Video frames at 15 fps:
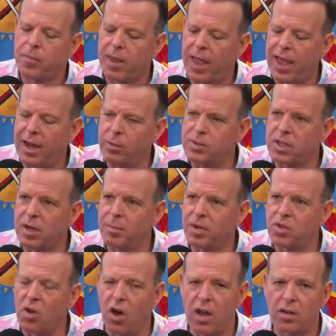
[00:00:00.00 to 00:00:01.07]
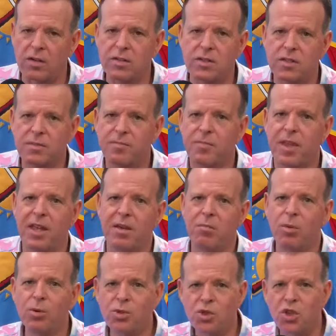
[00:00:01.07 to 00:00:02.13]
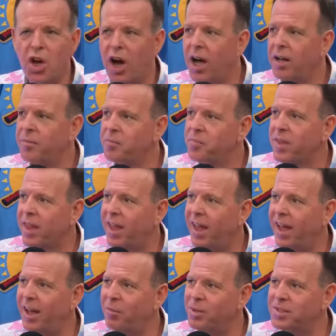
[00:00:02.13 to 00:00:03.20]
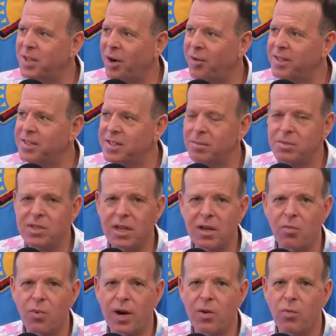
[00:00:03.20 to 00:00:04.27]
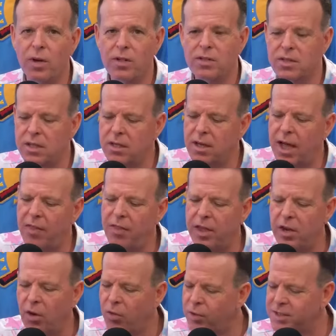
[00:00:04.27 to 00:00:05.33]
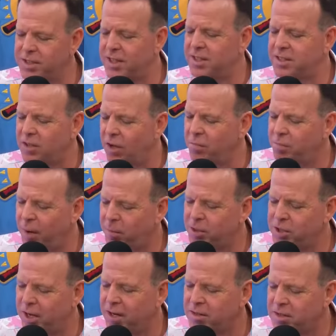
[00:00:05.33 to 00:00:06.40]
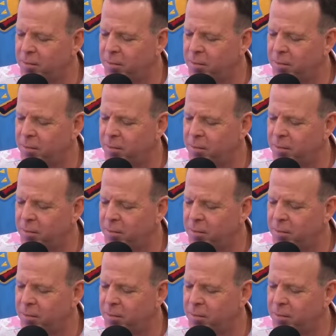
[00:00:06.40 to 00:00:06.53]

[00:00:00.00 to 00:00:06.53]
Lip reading: and it was in a McDonald's in Moose Jaw, and with Terry Simpson and Rick Wilson. And the salt and pepper shakers at